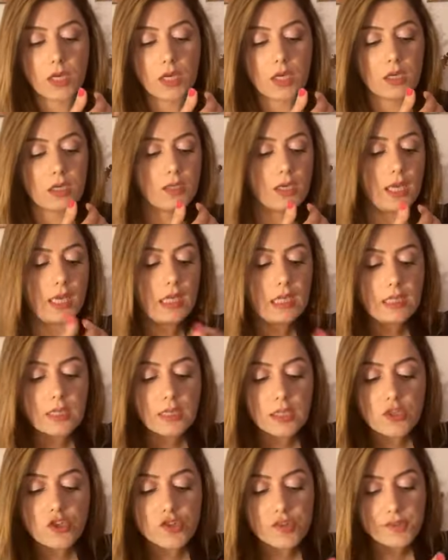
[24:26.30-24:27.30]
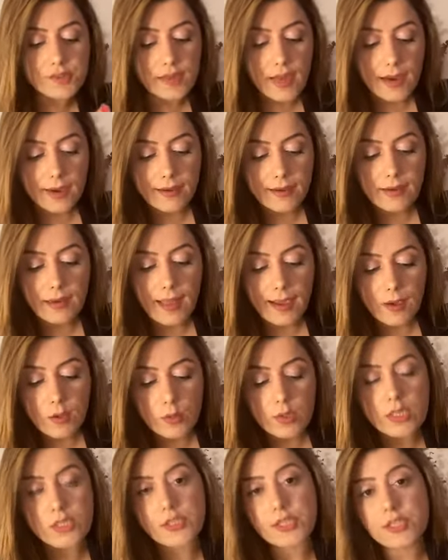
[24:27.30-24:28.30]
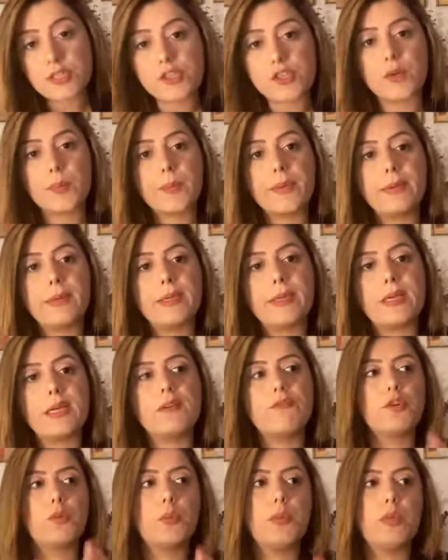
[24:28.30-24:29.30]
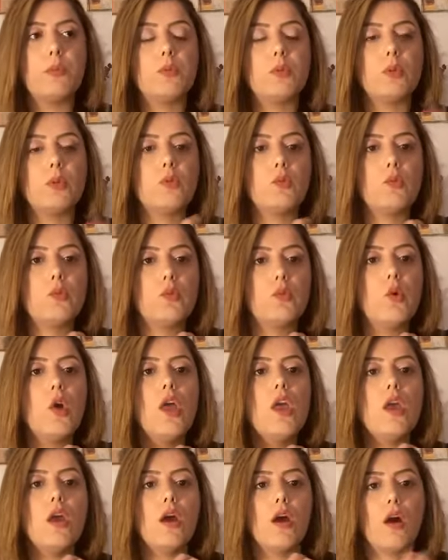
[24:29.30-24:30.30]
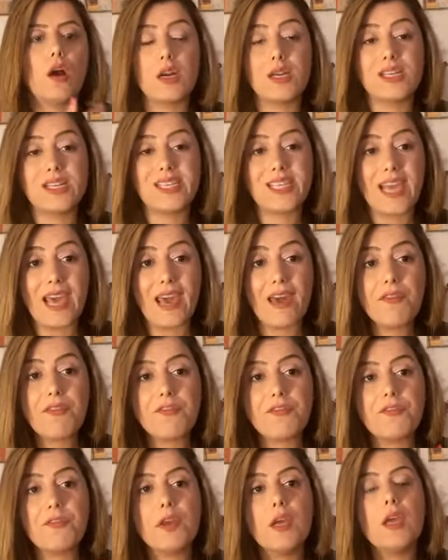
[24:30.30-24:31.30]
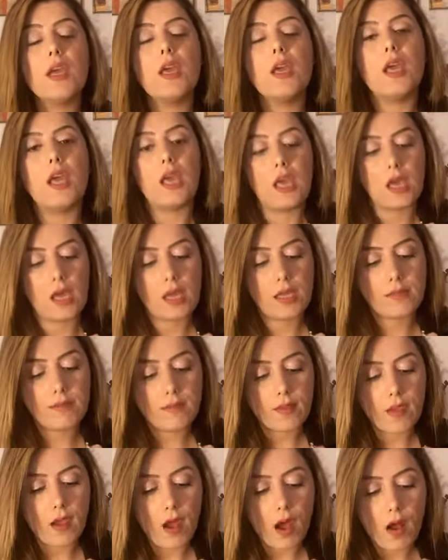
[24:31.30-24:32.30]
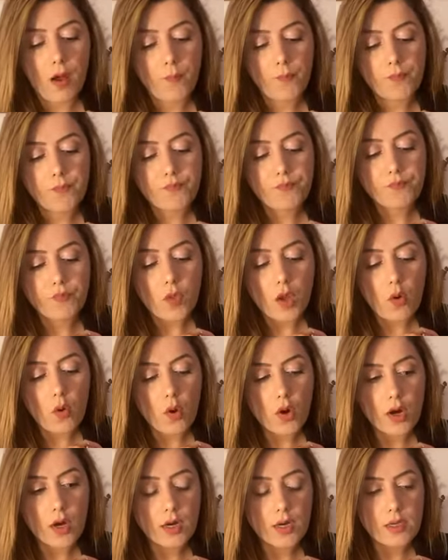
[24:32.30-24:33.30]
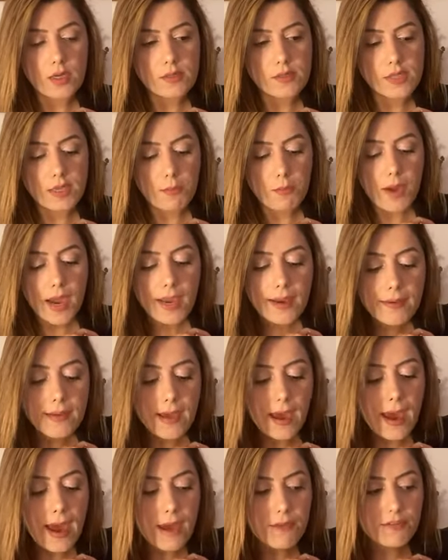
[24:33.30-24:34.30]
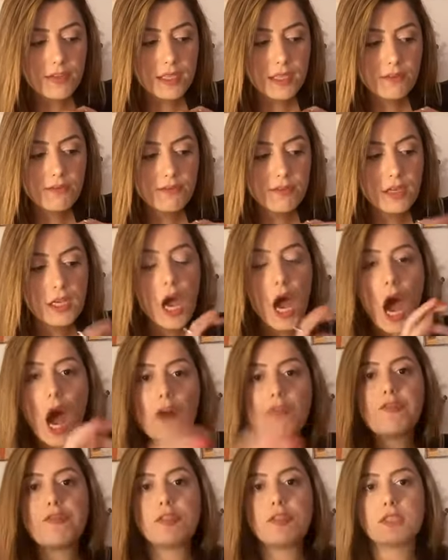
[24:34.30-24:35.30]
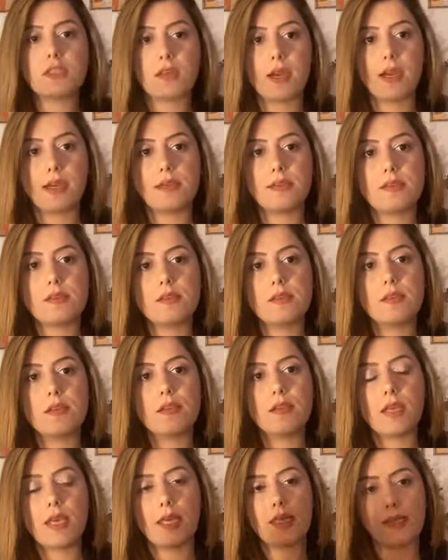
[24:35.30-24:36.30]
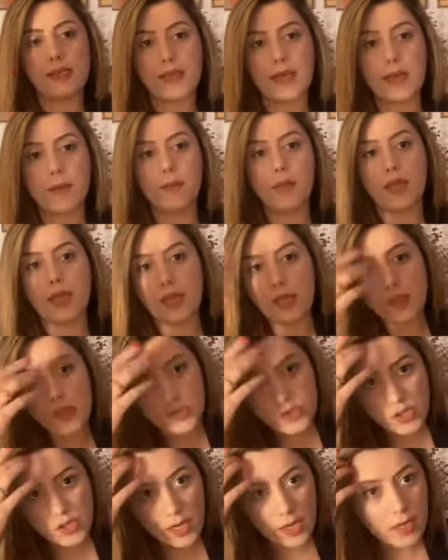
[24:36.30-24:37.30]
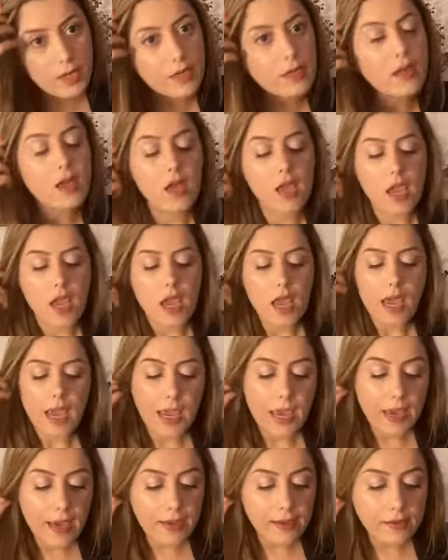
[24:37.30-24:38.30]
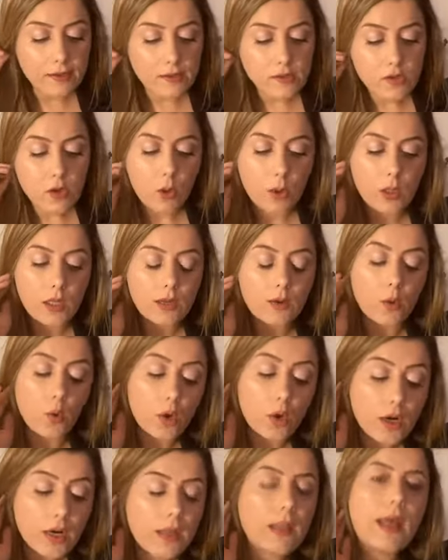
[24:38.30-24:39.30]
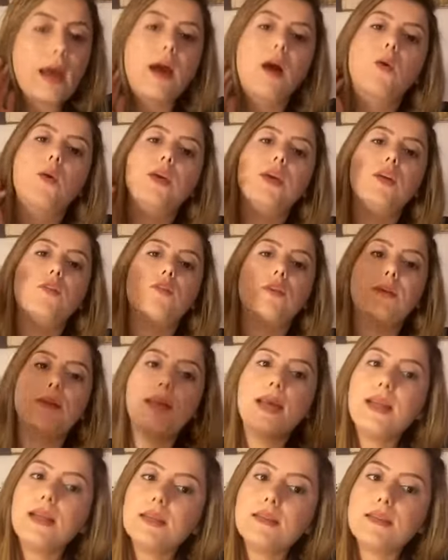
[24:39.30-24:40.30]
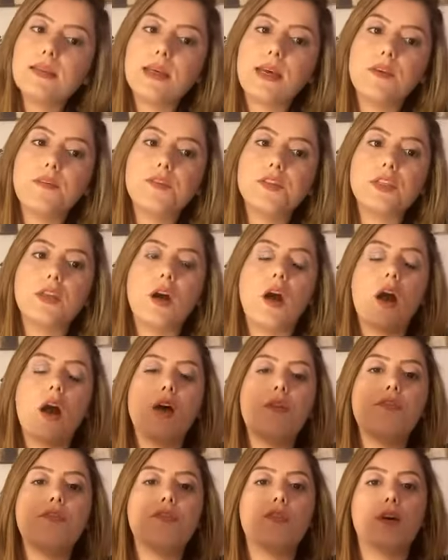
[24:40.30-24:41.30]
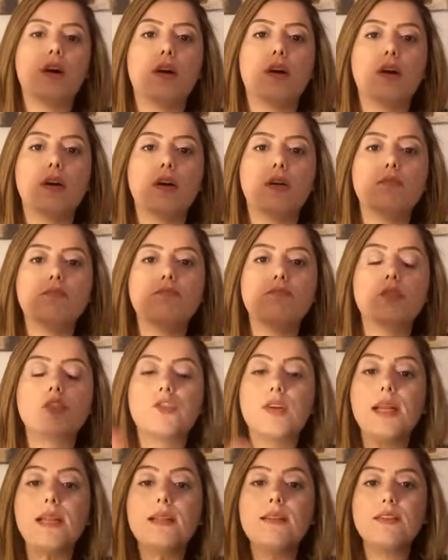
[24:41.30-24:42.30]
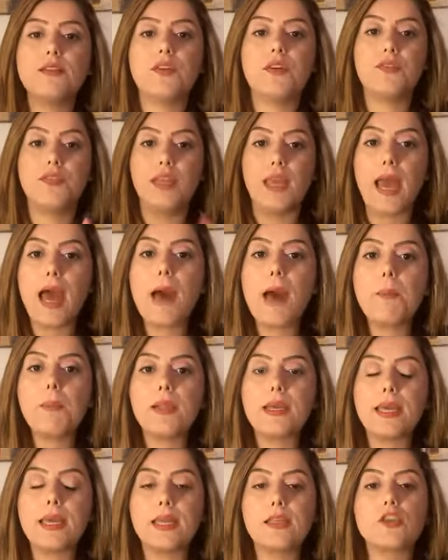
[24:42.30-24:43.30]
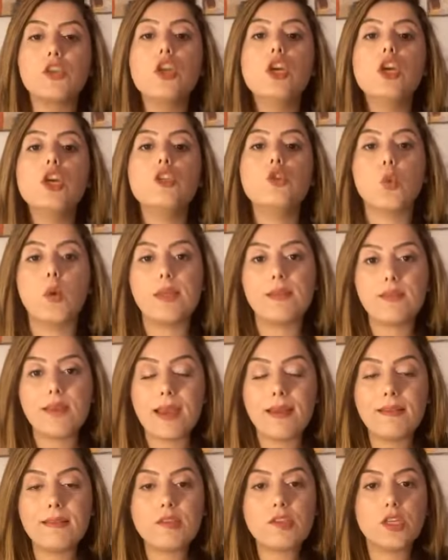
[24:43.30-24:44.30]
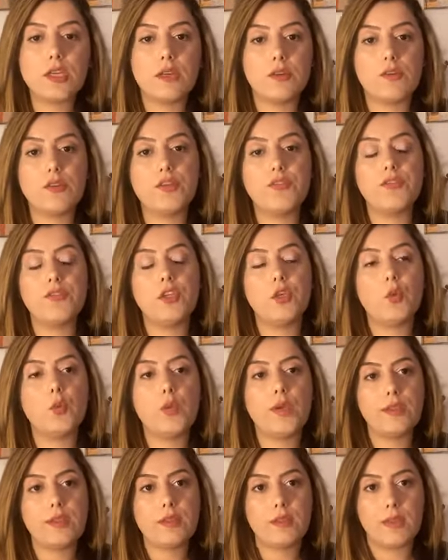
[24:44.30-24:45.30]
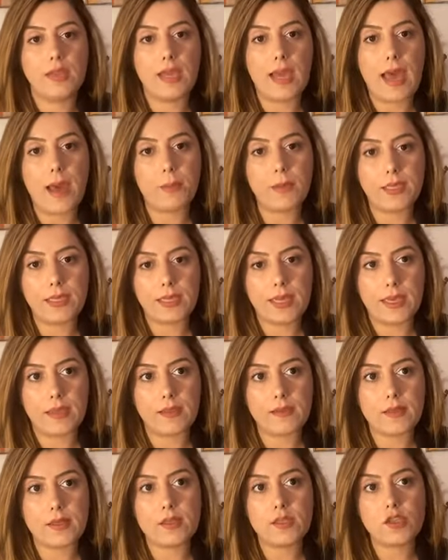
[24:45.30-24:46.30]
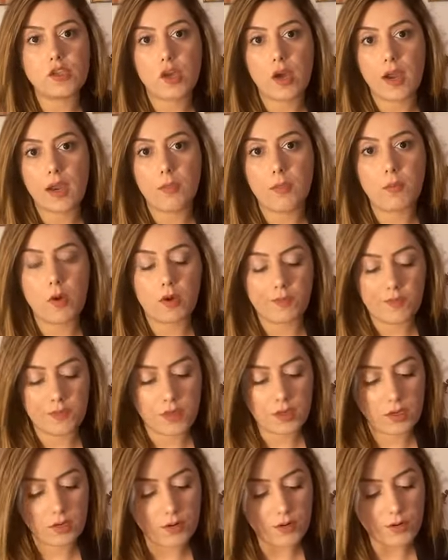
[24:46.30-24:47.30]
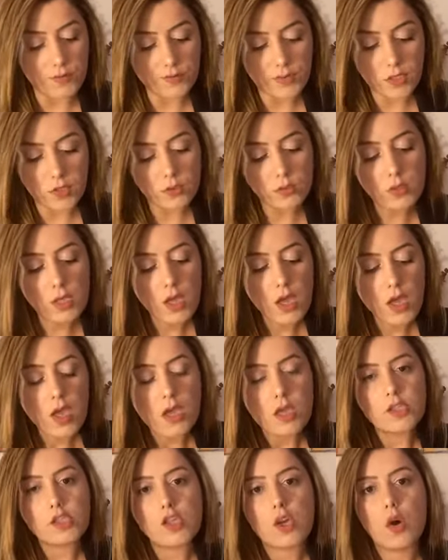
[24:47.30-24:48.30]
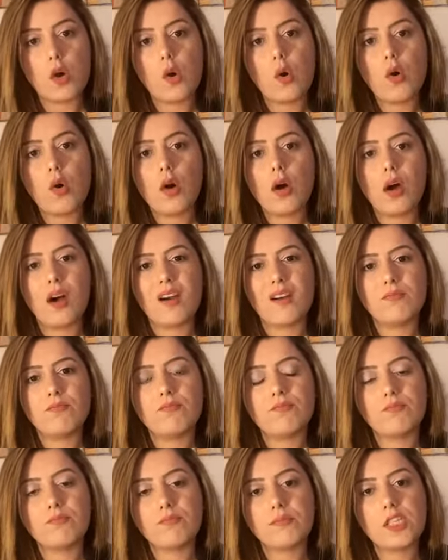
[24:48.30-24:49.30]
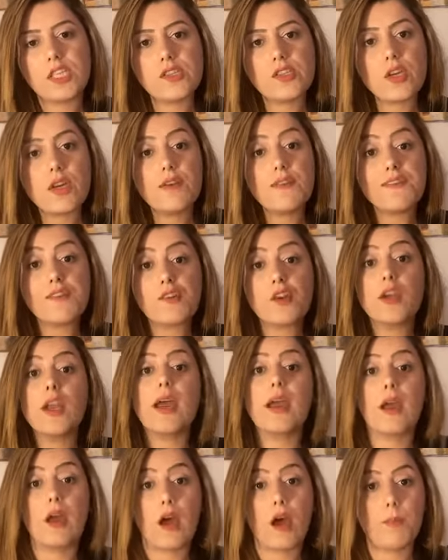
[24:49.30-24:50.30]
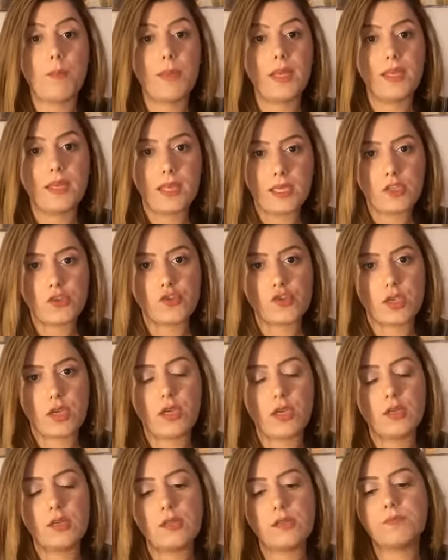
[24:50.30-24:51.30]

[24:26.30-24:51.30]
English sign language interpreter for people who are deaf, and or they might have even off-site examination. and or allowing relatives of the relative of the applicant to attend the interview with the applicant at the time of the interview. So these are for accommodation